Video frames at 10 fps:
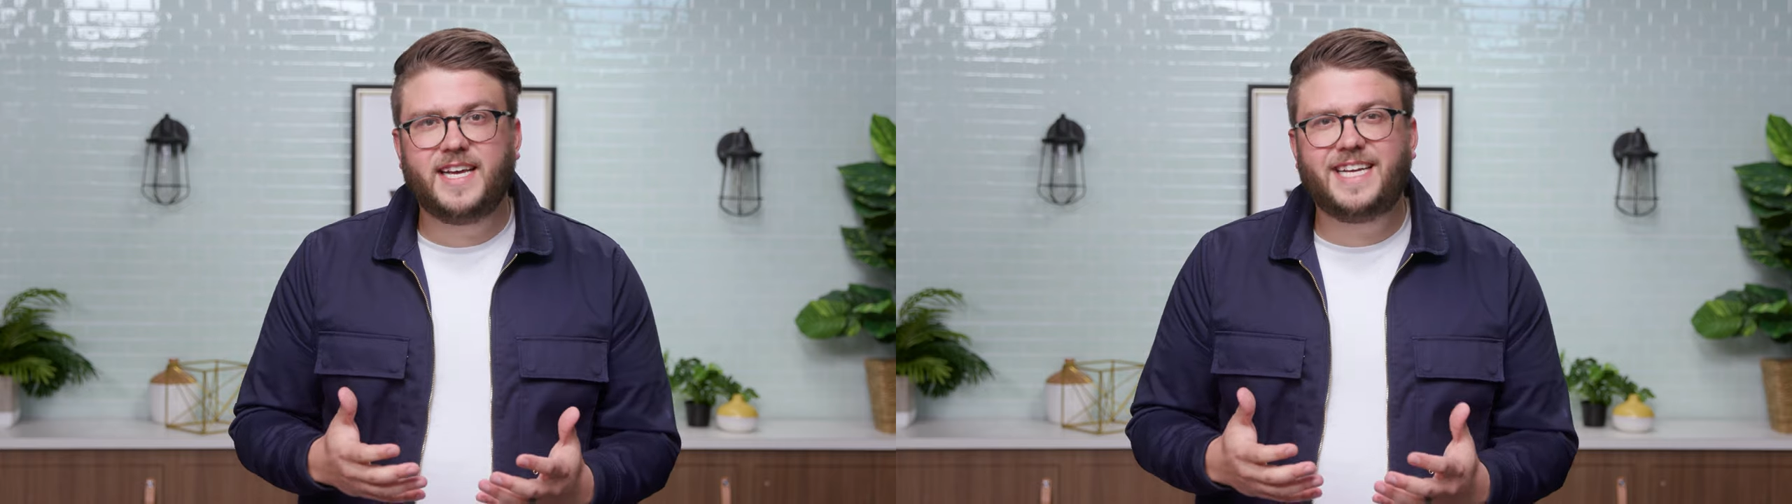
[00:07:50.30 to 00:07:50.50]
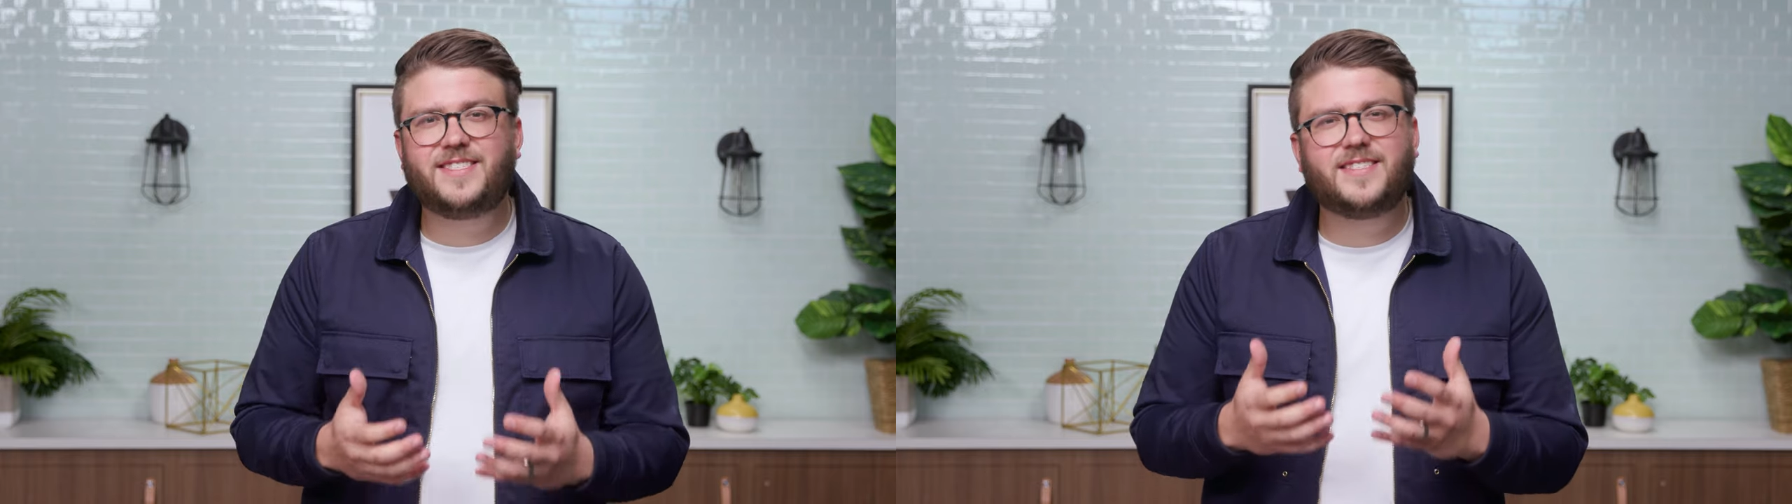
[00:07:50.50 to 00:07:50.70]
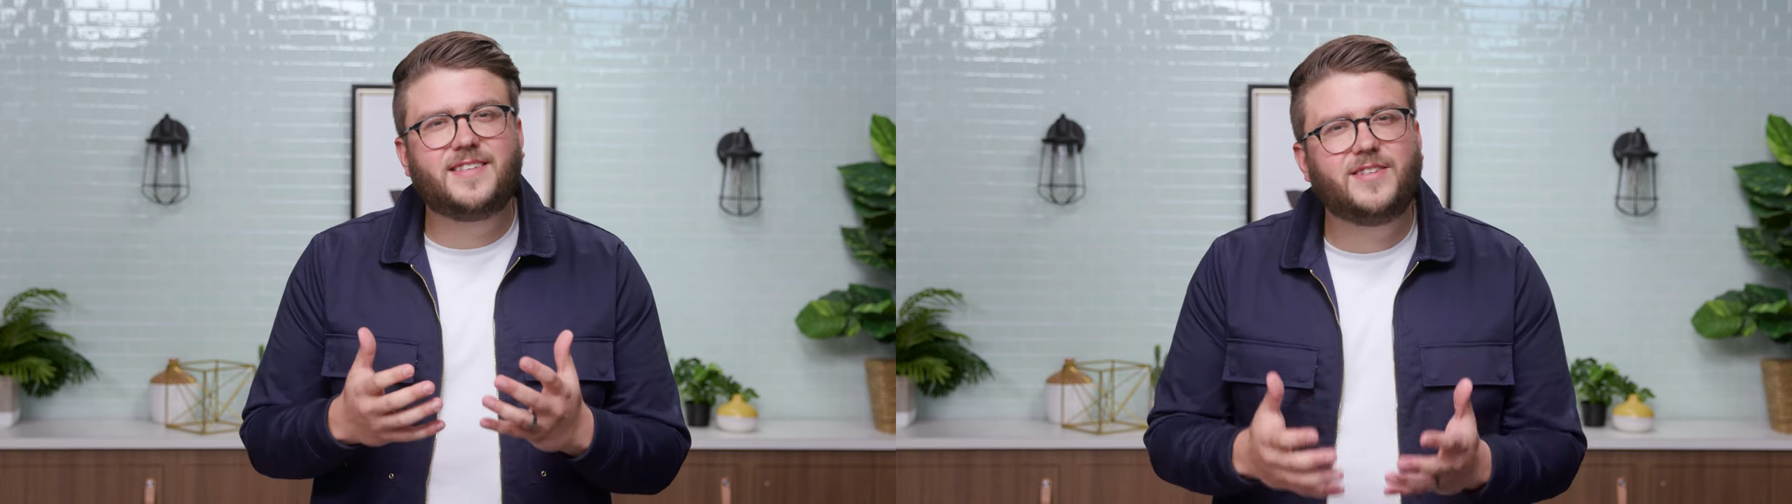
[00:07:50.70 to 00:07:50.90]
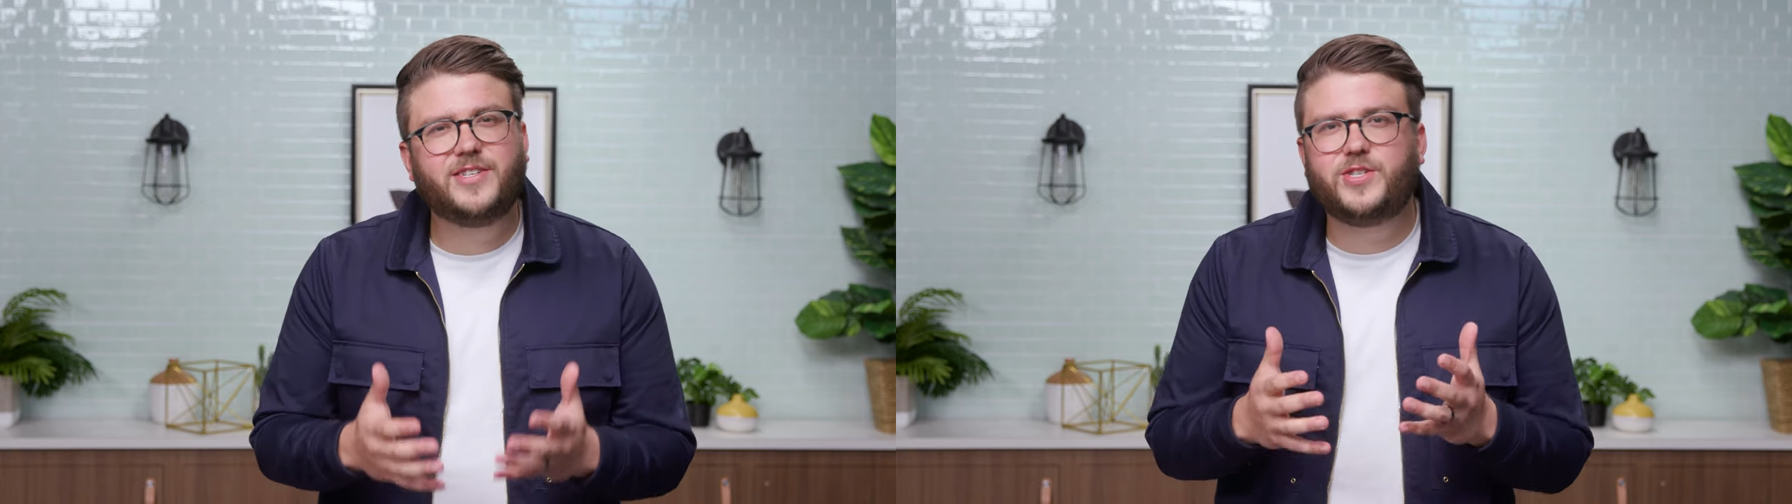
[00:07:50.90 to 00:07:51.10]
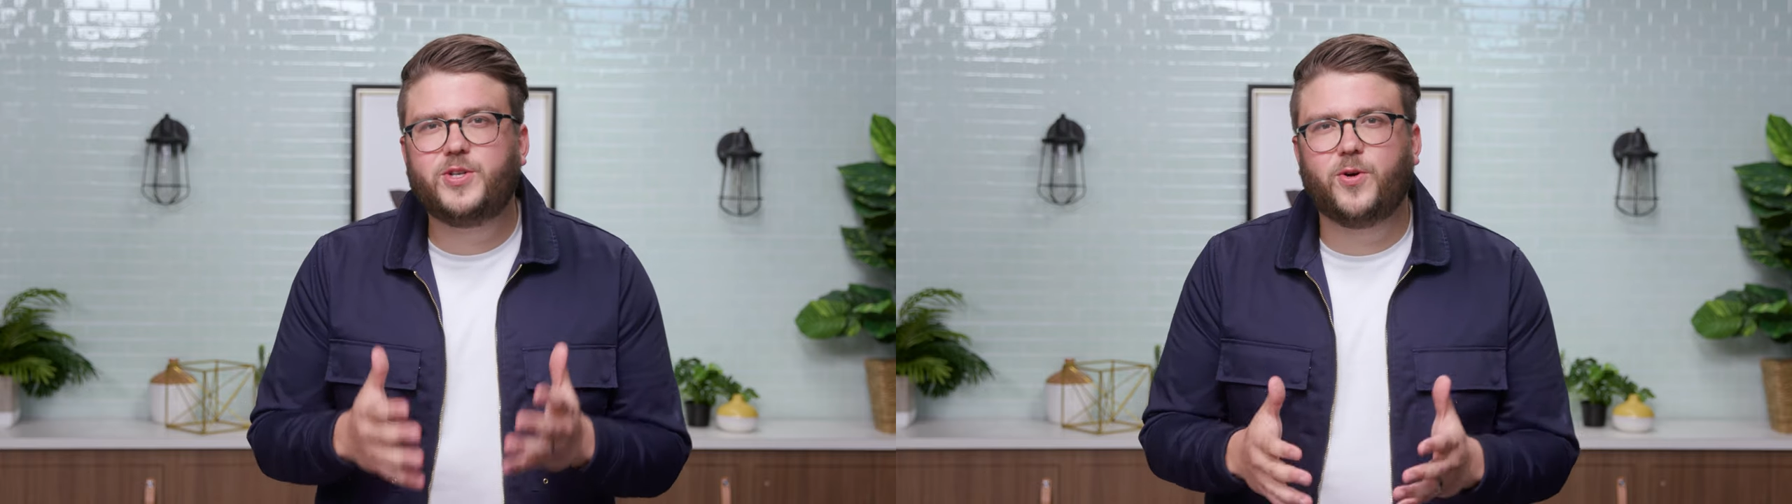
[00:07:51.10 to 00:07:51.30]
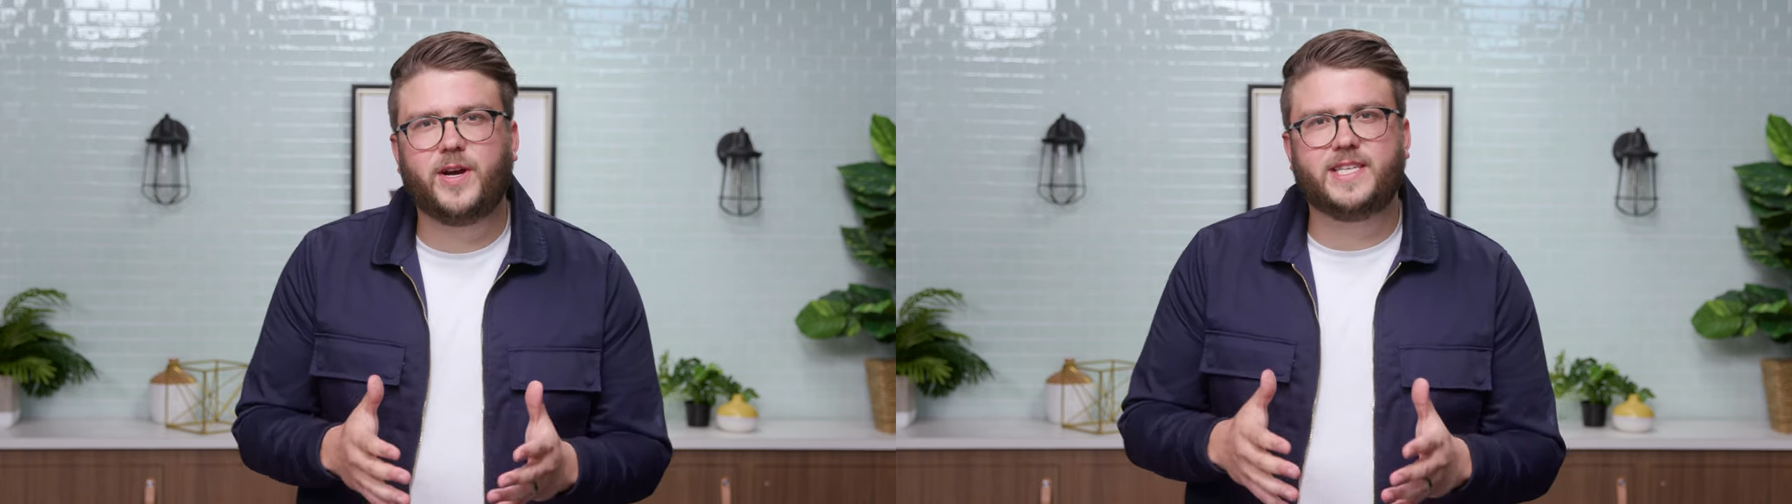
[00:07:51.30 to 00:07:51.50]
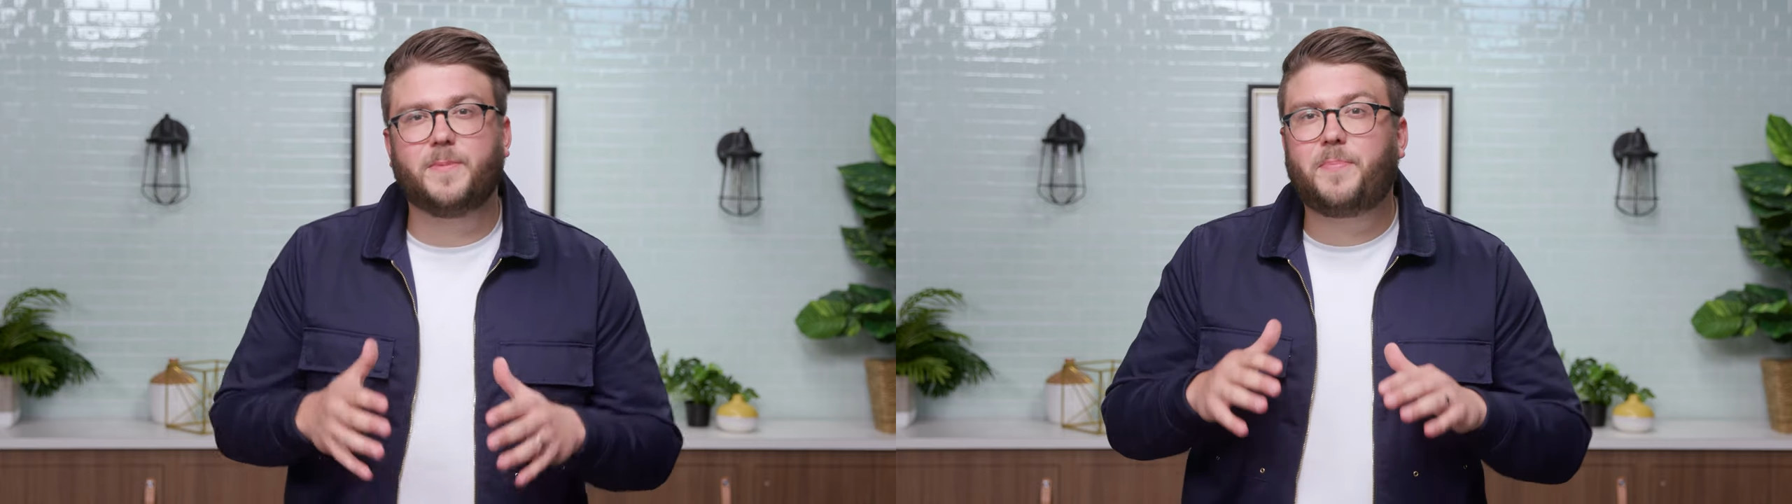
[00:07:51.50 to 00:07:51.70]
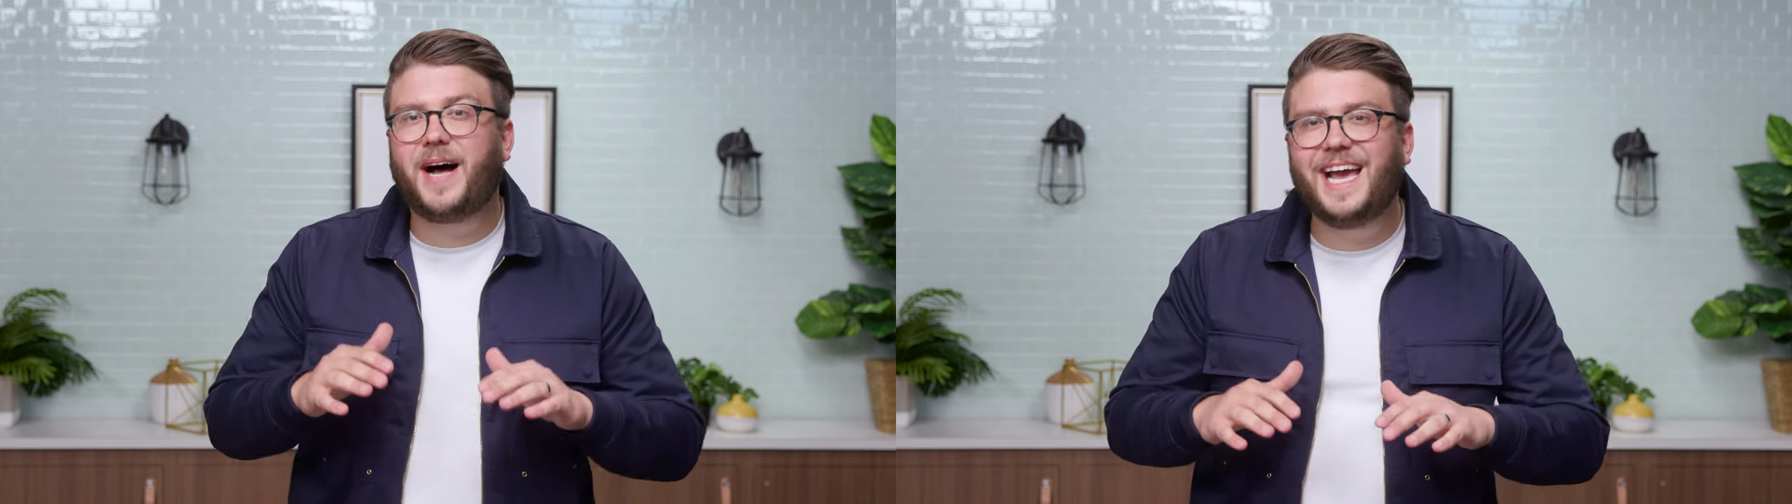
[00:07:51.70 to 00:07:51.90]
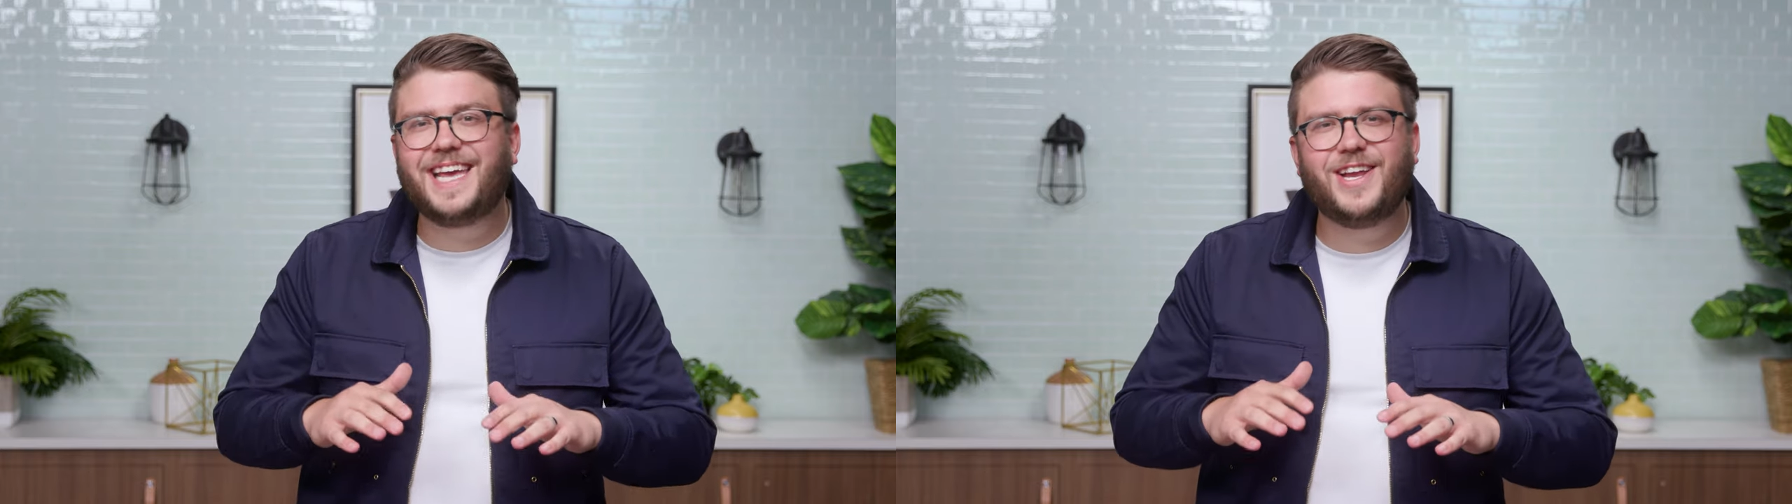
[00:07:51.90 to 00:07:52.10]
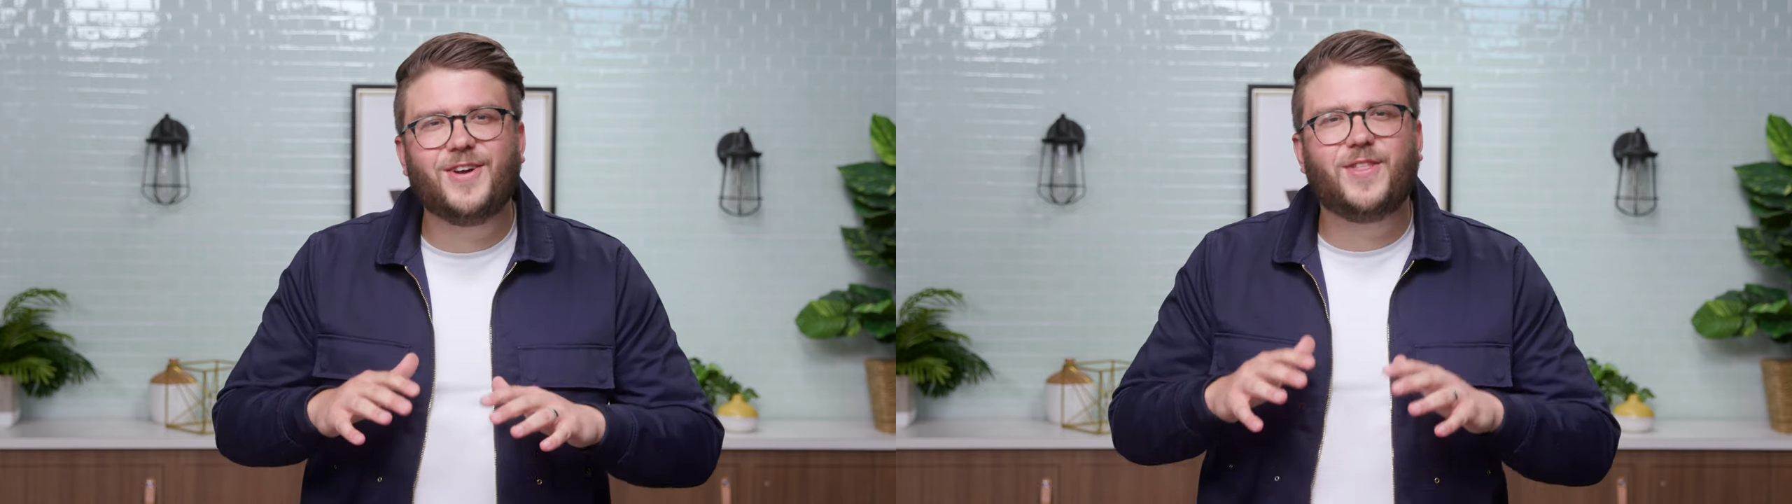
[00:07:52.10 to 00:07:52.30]
It's such a joy to
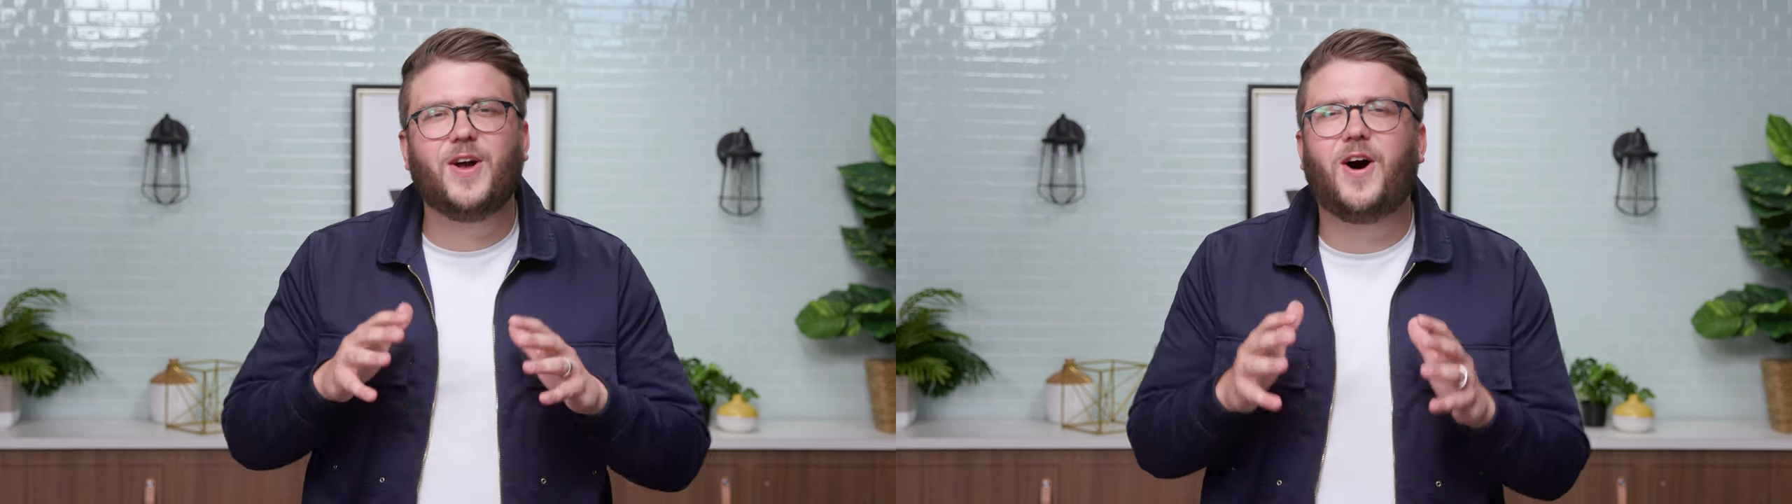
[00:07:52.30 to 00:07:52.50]
pioneer the